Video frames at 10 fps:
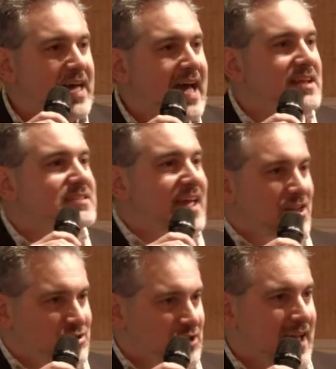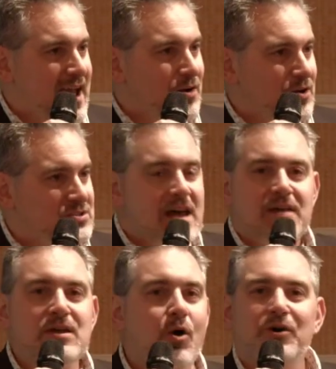that as educators.
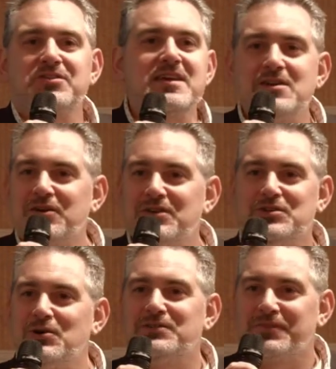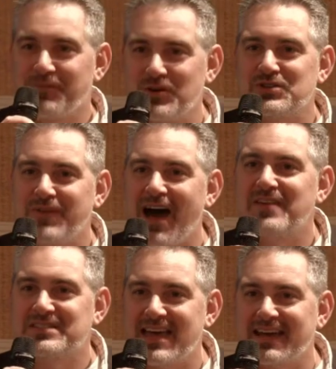The only thing you can do in the first
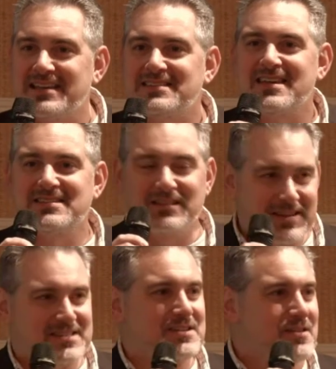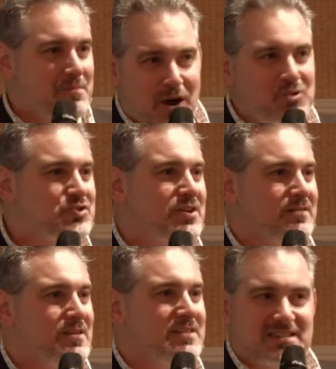five seconds is elicit
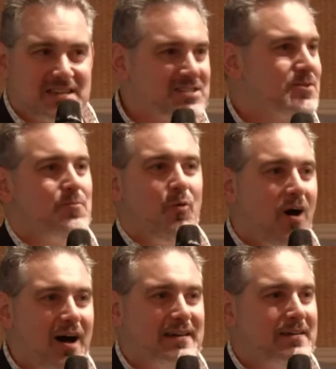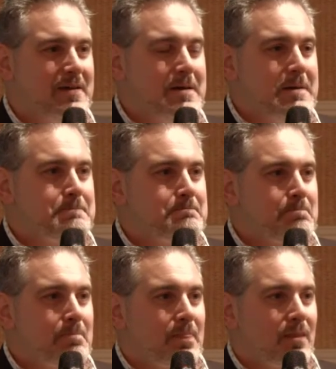emotion. System one.
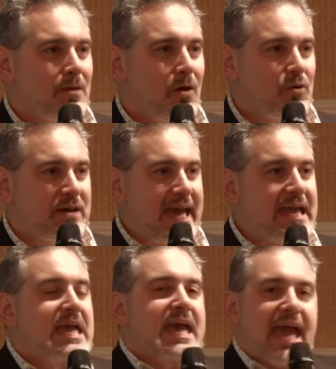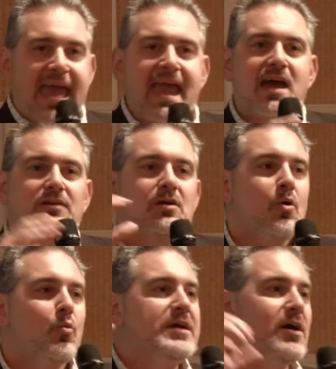Okay? And we